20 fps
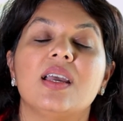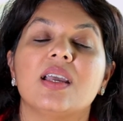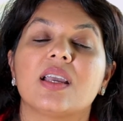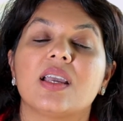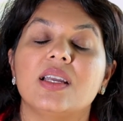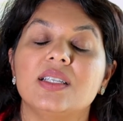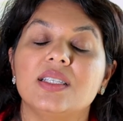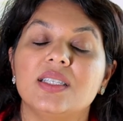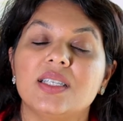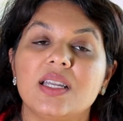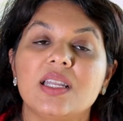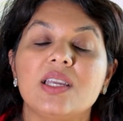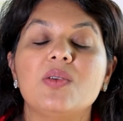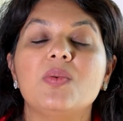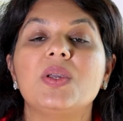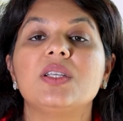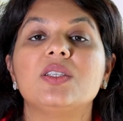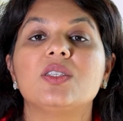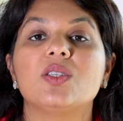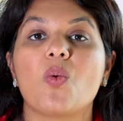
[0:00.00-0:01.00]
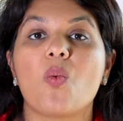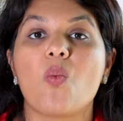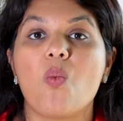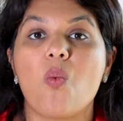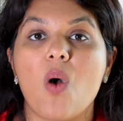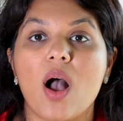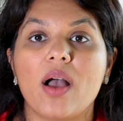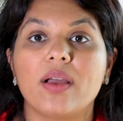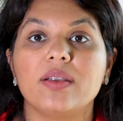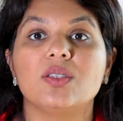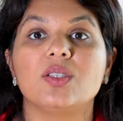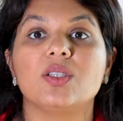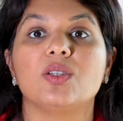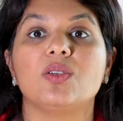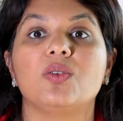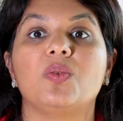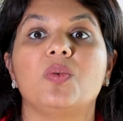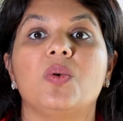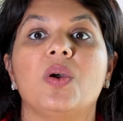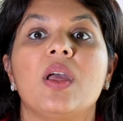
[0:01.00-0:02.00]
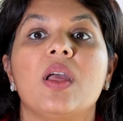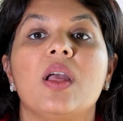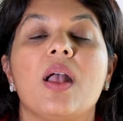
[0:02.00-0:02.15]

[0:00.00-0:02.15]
continuing to want to